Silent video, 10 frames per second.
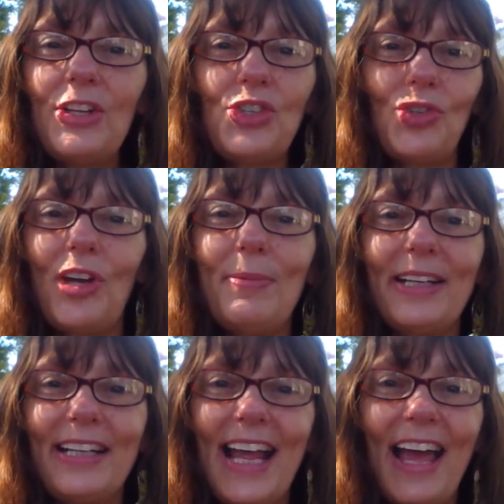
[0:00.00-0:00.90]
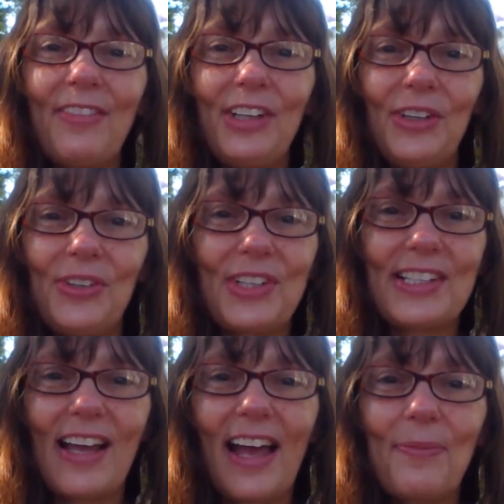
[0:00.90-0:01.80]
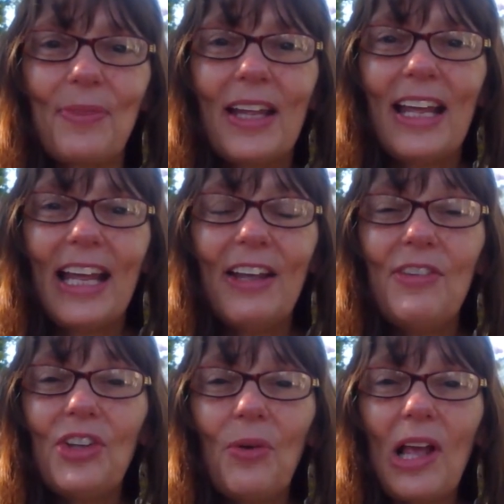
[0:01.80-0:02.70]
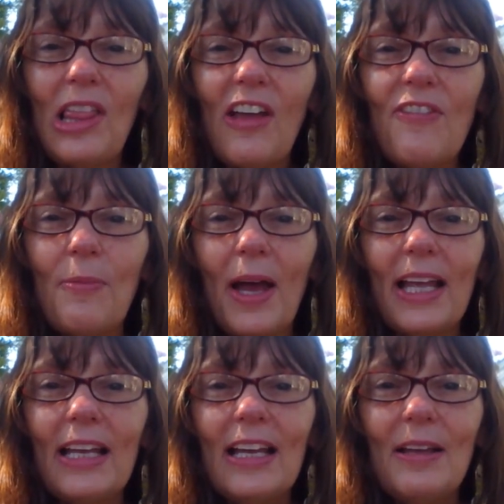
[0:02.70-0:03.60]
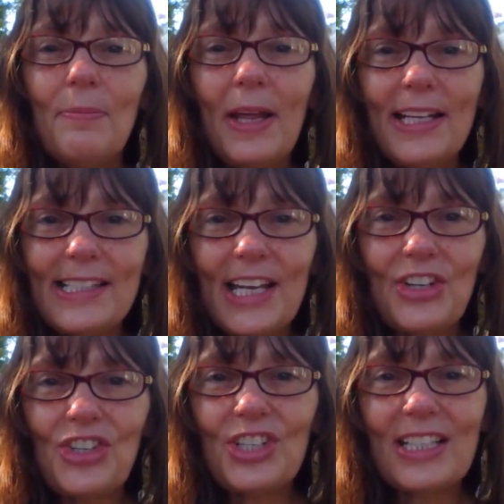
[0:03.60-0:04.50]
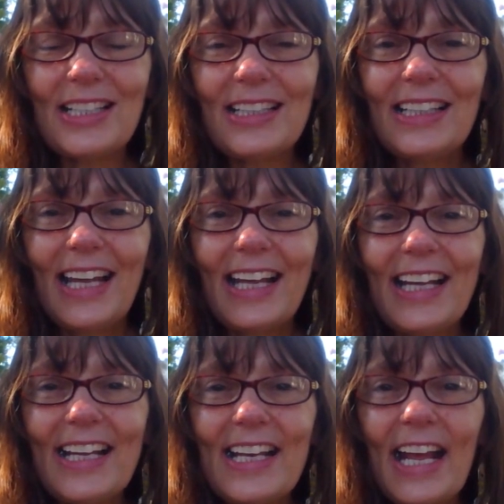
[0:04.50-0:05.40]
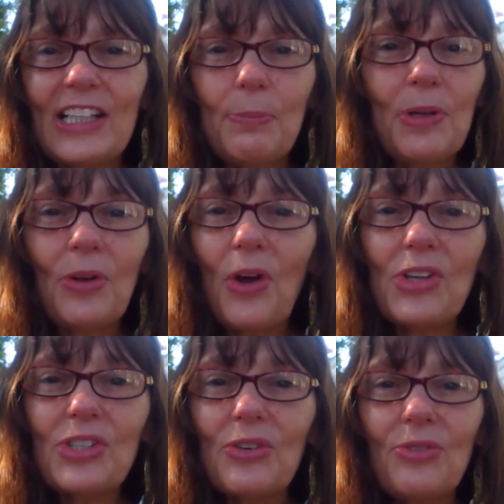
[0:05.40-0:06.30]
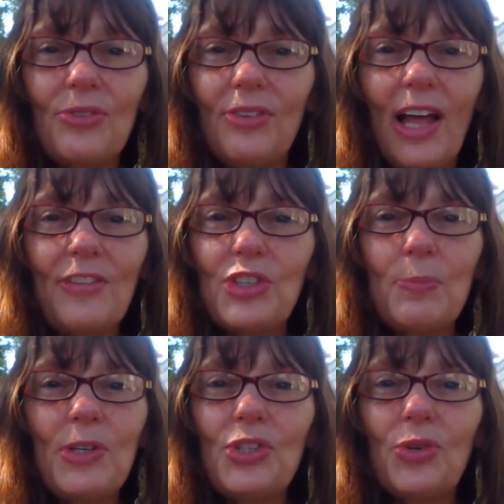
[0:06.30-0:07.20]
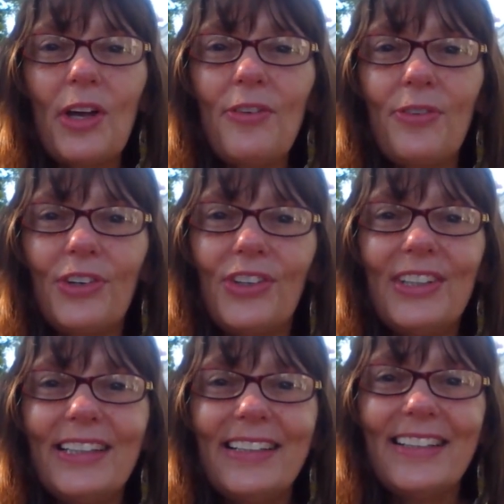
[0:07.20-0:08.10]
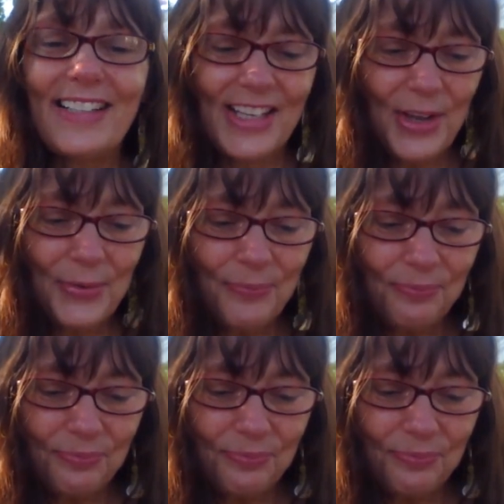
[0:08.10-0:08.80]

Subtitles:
enjoyment and having a good time. Even though I love my meditation and connecting, but also life should be joyful. So,